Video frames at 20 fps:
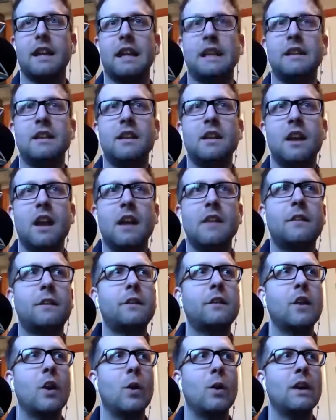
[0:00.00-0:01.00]
And, and
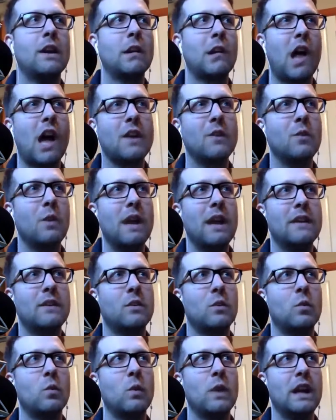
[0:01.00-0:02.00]
so in a lot of
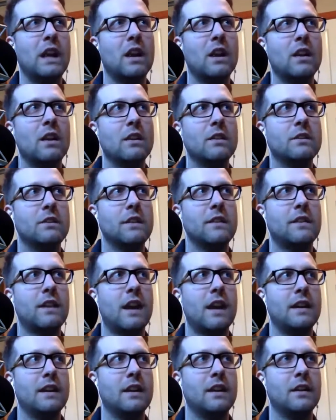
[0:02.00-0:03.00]
ways, we're just
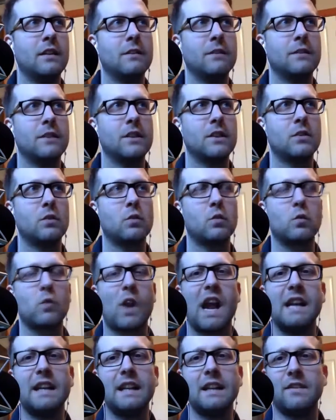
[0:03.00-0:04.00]
kind of
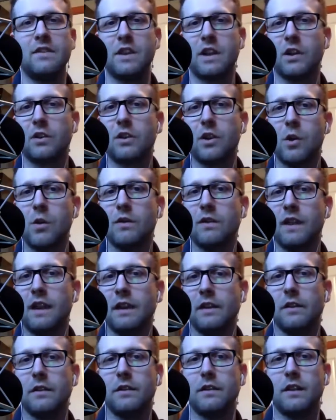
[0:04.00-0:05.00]
riding their
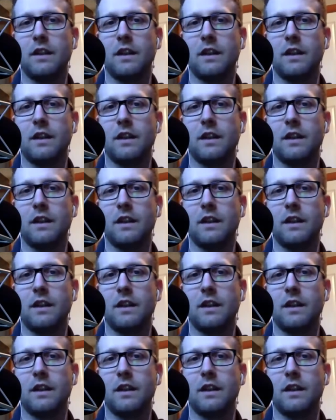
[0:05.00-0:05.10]
coattails.